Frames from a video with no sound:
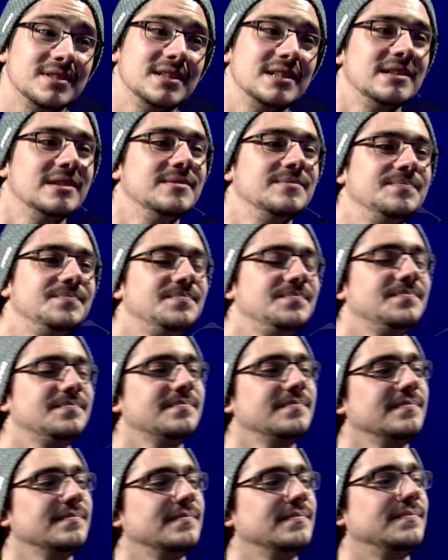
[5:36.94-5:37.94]
So
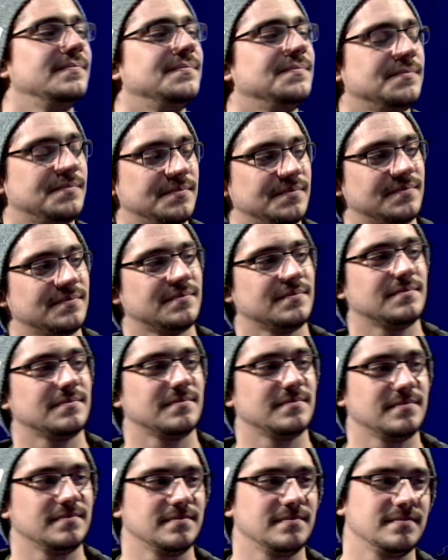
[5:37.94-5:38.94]
just because a beer
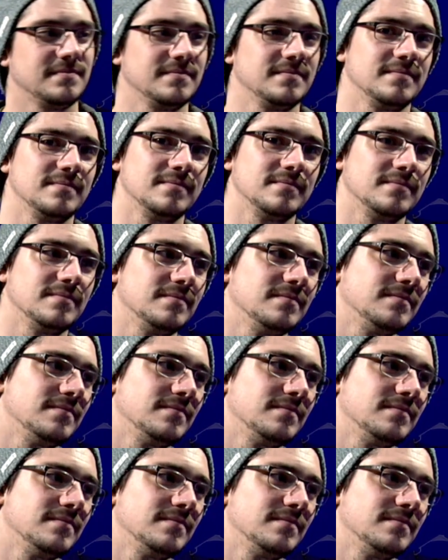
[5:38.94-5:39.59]
tastes good on its own